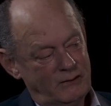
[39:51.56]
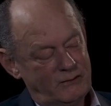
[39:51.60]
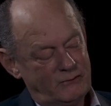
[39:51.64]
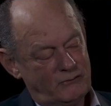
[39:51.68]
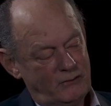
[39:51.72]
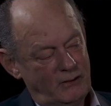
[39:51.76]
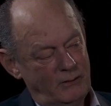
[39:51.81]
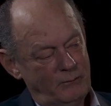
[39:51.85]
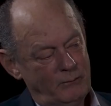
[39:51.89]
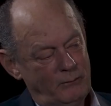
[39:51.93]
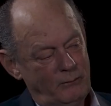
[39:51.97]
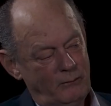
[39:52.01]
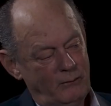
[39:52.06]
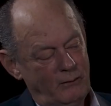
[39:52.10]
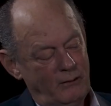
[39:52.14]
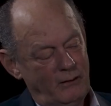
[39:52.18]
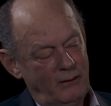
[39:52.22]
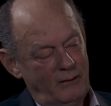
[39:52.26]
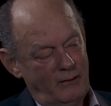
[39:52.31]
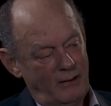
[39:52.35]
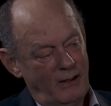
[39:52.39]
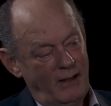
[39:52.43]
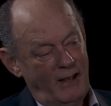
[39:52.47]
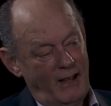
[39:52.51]
extreme
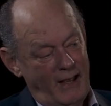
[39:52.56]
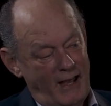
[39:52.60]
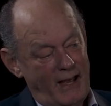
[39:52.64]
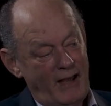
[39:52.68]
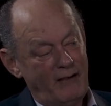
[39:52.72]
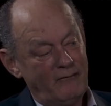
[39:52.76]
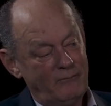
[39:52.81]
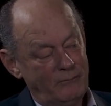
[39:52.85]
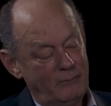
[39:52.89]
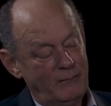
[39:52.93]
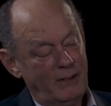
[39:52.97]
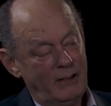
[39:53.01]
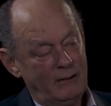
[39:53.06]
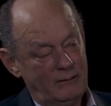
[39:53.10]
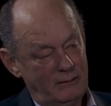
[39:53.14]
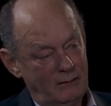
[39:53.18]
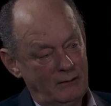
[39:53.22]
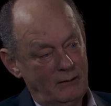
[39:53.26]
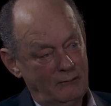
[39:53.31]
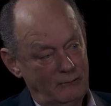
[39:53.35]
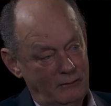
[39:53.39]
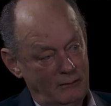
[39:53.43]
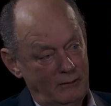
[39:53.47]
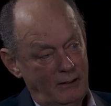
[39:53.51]
point. I have met,
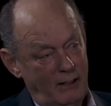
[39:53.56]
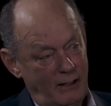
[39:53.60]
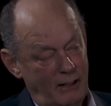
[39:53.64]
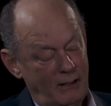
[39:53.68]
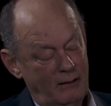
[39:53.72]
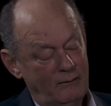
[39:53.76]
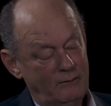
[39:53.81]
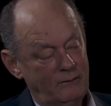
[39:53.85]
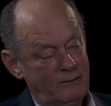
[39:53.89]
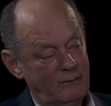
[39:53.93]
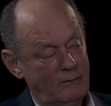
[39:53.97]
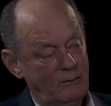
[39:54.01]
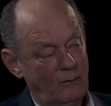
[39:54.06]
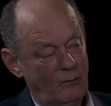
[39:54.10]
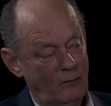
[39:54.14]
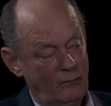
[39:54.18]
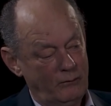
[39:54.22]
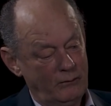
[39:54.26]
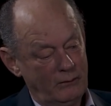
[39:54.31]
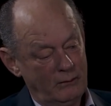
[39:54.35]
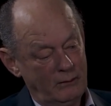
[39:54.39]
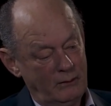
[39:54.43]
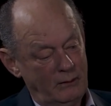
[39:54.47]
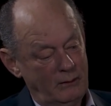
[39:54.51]

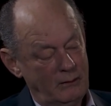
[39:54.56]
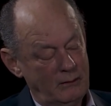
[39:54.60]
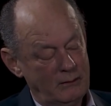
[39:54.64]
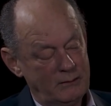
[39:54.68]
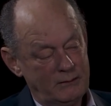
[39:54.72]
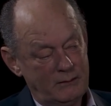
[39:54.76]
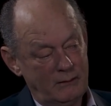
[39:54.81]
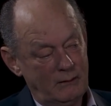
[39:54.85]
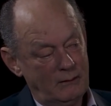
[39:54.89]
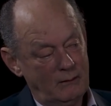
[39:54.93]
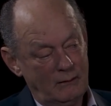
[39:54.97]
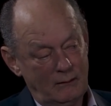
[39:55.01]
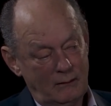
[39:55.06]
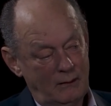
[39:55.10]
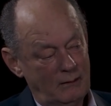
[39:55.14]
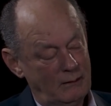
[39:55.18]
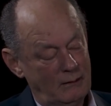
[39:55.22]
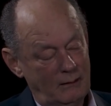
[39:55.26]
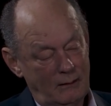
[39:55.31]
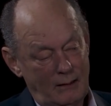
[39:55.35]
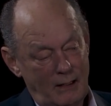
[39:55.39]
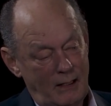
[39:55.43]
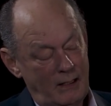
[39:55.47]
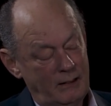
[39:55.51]
over the years here a
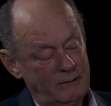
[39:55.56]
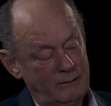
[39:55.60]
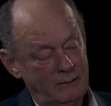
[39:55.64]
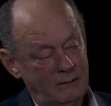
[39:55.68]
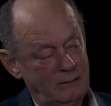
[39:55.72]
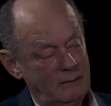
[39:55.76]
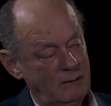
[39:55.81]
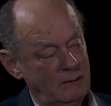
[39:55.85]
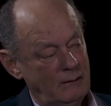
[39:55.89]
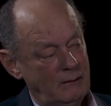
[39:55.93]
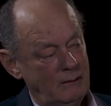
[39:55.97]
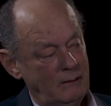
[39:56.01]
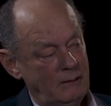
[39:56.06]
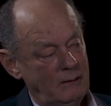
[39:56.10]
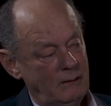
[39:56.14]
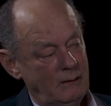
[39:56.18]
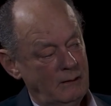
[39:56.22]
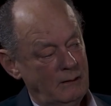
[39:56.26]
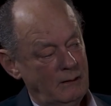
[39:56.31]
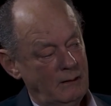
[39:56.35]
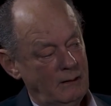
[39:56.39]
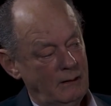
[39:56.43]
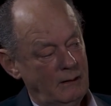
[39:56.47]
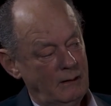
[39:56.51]
lot.
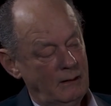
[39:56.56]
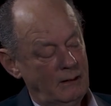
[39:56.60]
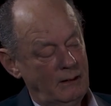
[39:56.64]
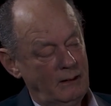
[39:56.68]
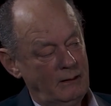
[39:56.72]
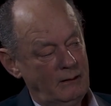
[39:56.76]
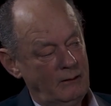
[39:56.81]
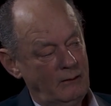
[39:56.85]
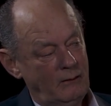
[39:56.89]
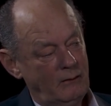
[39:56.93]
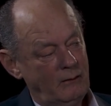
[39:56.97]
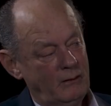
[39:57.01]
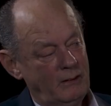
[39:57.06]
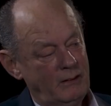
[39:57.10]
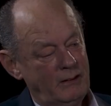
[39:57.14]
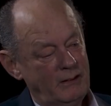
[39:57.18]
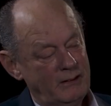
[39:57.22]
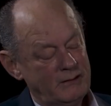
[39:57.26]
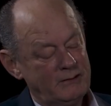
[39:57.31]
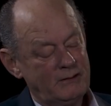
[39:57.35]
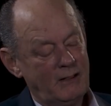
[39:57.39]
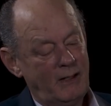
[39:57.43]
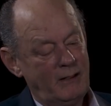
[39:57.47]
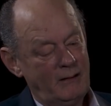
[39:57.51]
And, you know, it
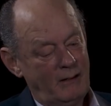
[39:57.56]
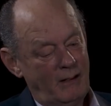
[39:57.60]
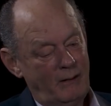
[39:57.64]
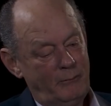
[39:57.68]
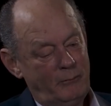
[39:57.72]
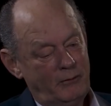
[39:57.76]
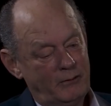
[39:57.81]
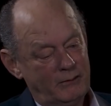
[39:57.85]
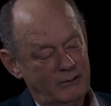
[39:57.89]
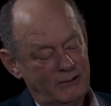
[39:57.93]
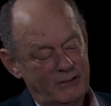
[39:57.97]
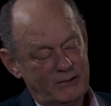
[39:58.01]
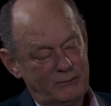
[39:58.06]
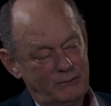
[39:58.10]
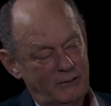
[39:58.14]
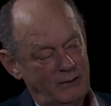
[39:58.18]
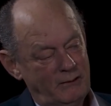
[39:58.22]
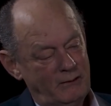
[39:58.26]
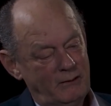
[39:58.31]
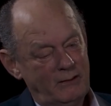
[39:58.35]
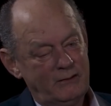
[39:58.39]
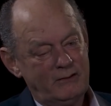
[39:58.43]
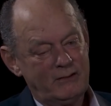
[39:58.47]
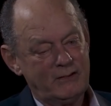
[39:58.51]
is, I put it this way,
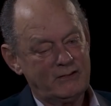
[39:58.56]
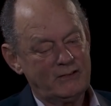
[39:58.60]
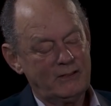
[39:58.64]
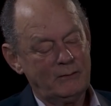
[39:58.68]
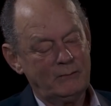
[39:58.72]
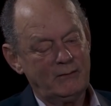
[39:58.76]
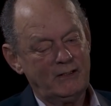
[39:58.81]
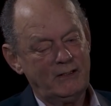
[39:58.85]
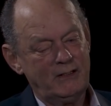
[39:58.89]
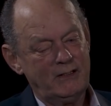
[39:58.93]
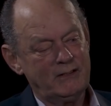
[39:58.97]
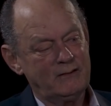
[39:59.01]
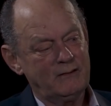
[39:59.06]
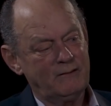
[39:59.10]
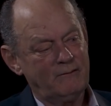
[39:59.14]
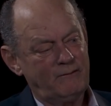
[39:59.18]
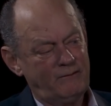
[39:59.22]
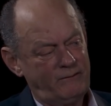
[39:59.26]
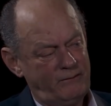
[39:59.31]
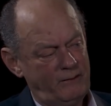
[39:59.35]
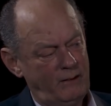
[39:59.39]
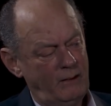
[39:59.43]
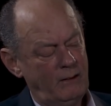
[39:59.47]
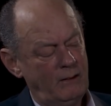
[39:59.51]
it just simply isn't
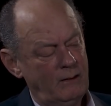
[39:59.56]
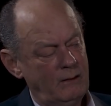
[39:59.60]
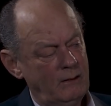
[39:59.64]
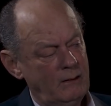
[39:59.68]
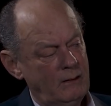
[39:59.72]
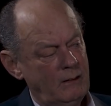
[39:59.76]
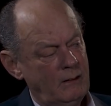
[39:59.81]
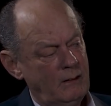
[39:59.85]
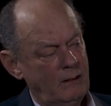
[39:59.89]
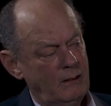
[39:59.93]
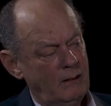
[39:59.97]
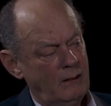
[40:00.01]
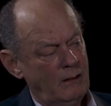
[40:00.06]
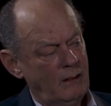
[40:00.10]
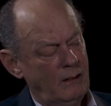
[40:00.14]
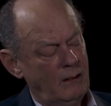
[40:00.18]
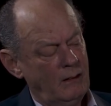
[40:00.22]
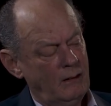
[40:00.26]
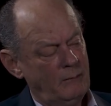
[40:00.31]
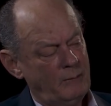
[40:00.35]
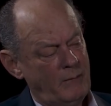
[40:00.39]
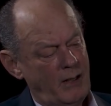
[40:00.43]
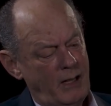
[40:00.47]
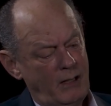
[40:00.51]
fair.
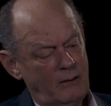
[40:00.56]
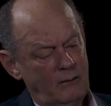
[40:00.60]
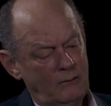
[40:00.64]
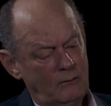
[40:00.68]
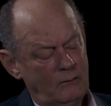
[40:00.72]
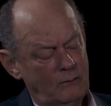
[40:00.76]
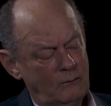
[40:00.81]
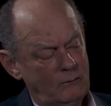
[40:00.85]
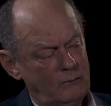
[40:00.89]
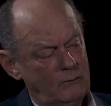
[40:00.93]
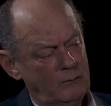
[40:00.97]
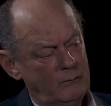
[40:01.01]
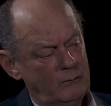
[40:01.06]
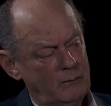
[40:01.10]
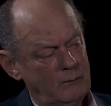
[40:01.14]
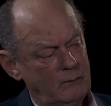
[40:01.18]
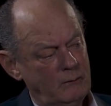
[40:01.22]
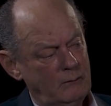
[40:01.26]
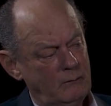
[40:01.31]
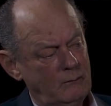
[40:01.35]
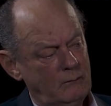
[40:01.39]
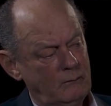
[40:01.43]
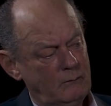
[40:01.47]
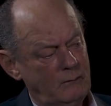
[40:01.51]
A man or a
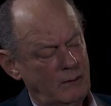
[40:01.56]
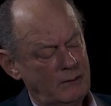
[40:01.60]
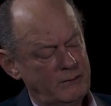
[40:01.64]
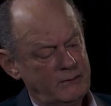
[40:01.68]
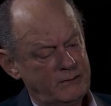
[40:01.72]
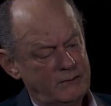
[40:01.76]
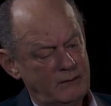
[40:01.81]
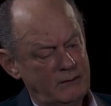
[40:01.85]
woman wants